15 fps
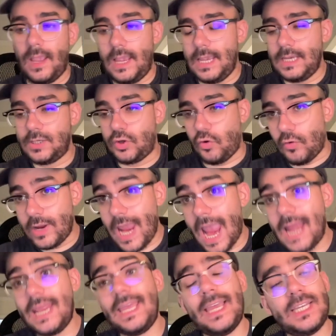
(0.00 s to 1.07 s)
is
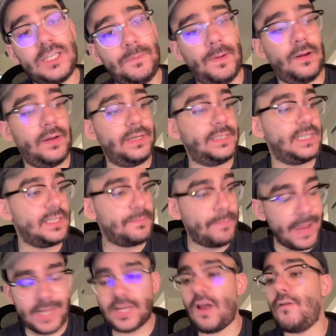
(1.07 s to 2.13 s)
creating experiences
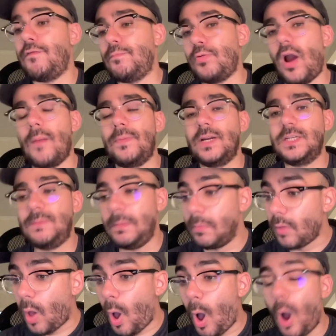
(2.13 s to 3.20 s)
based off properties
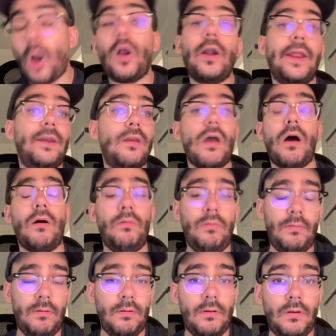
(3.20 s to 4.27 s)
people already know
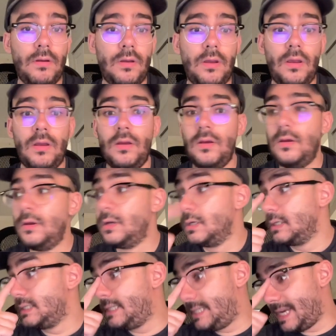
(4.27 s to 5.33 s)

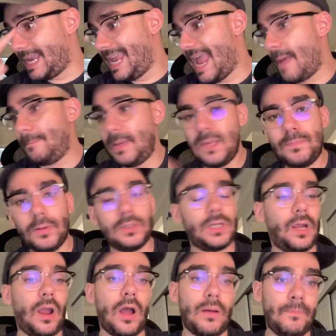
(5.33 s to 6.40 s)
to get people to
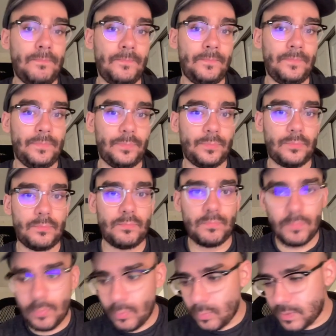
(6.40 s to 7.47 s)
come.
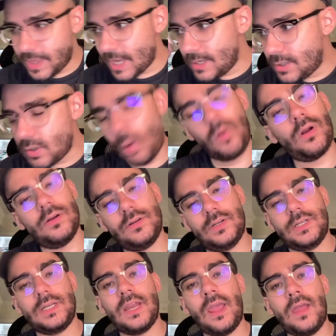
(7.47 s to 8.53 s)
What they don't
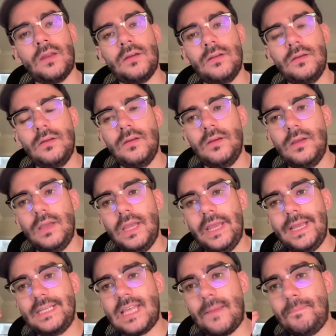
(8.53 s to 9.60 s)
understand
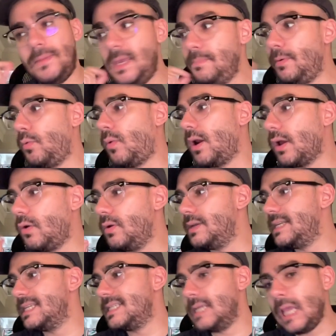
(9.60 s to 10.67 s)
is that people want to go to
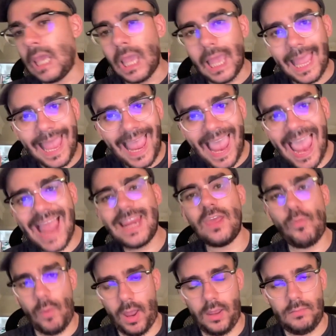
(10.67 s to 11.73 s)
Disney
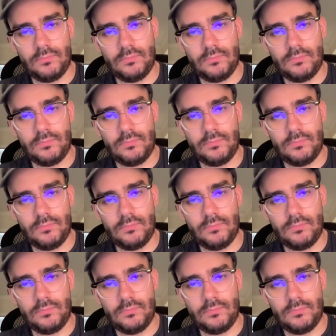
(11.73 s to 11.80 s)
anyway.